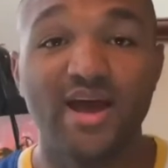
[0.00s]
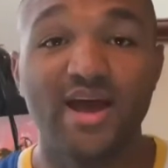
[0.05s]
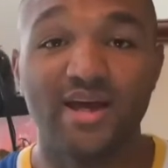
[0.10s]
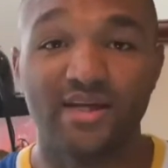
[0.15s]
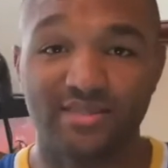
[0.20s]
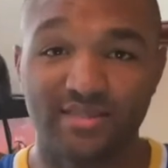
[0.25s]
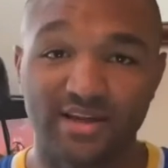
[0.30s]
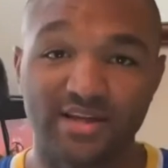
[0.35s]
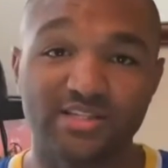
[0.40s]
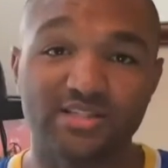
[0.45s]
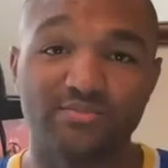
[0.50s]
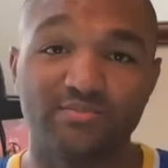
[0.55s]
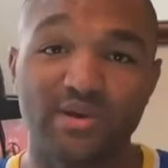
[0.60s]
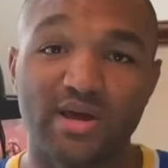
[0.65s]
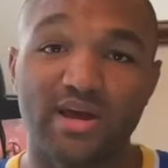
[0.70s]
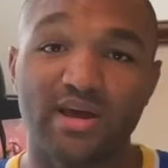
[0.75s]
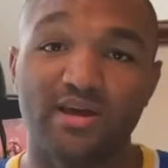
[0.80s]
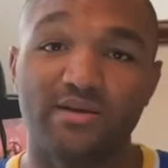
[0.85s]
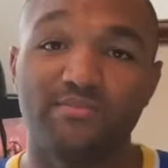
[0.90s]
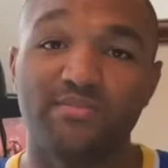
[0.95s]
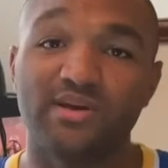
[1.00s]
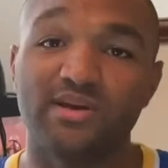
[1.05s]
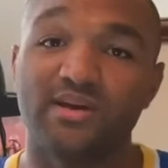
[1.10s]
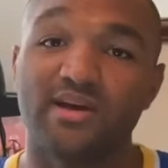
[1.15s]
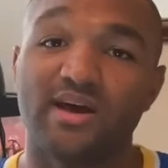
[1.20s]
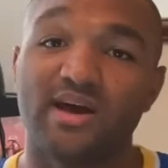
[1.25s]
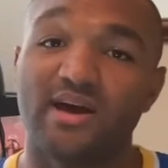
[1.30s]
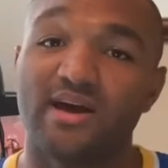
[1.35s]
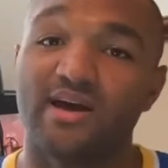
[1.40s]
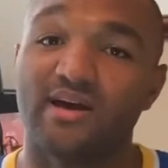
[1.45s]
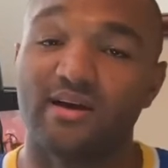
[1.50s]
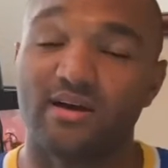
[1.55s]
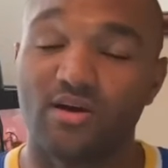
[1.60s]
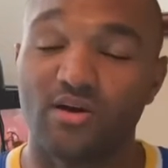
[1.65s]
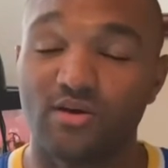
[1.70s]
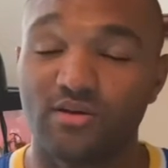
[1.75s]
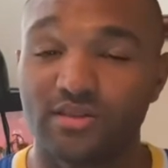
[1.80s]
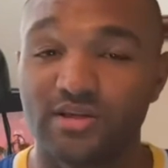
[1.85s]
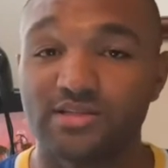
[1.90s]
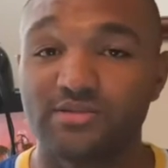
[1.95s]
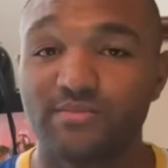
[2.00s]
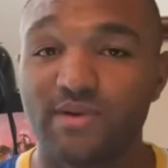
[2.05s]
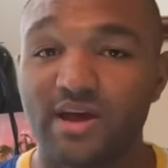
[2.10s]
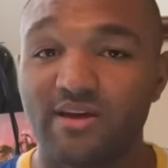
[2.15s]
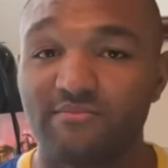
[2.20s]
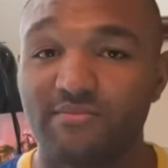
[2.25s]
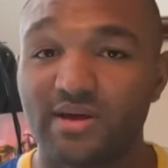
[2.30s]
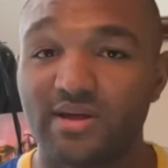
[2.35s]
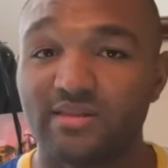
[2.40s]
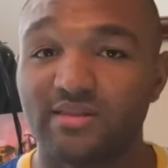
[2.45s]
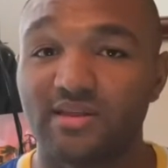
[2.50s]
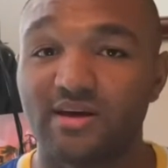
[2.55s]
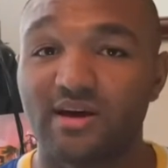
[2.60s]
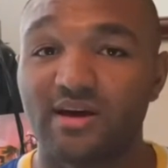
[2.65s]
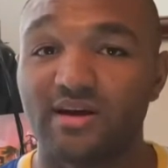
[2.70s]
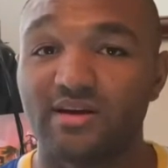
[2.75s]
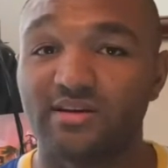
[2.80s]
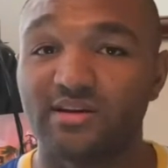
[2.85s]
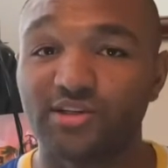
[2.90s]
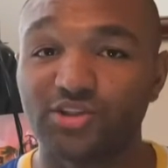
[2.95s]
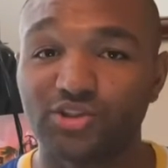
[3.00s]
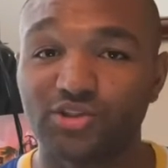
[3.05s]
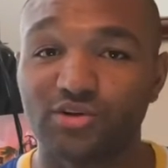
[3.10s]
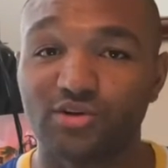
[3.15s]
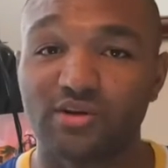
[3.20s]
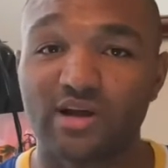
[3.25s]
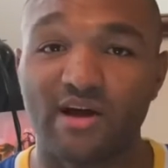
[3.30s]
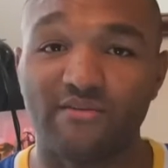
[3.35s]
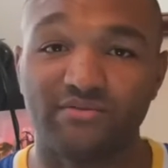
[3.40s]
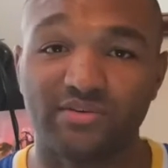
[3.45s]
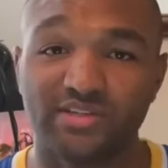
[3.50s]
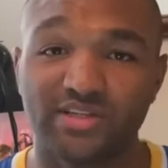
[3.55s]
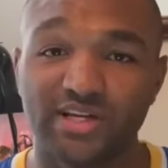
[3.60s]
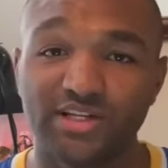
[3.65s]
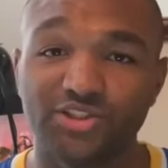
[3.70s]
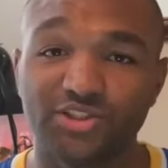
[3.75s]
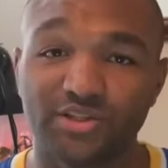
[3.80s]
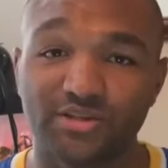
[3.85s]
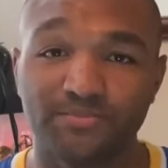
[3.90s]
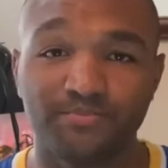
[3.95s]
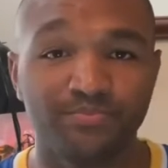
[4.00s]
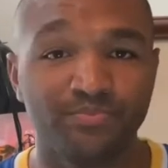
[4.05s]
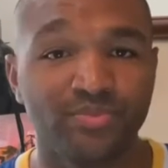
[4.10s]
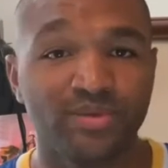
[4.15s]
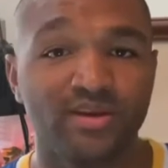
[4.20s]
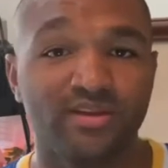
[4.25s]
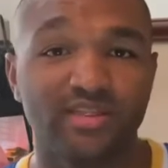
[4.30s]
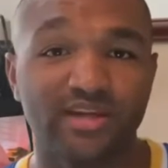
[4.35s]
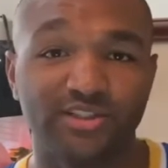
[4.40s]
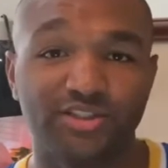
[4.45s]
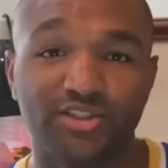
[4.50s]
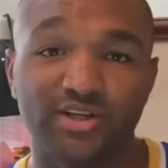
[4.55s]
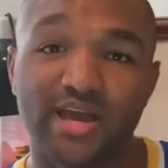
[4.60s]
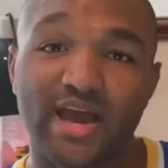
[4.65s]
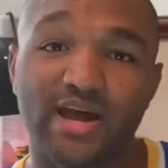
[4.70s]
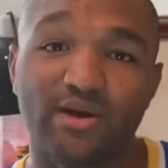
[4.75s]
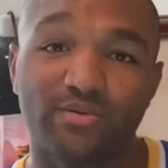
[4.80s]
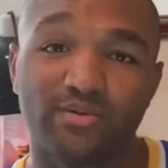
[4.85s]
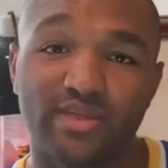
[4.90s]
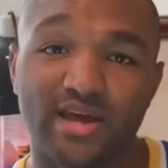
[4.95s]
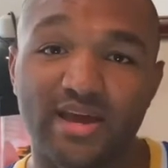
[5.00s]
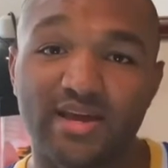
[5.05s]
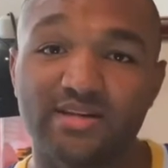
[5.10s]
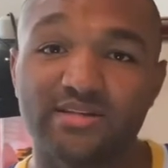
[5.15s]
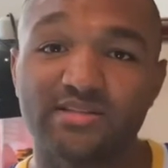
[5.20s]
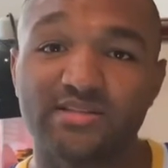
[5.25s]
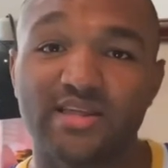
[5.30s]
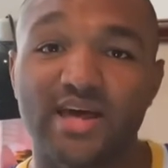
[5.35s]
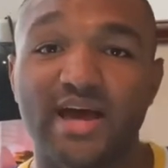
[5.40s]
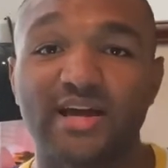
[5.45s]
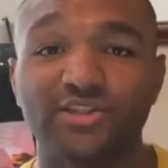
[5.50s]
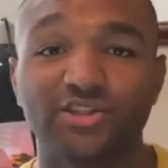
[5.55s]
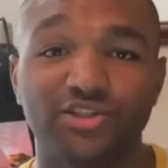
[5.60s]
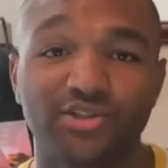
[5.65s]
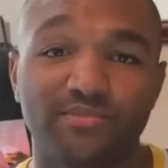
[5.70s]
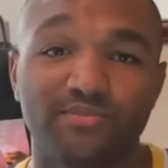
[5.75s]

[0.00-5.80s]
And this may be, uh, or this may have been the initial confrontation that she had with Ace that she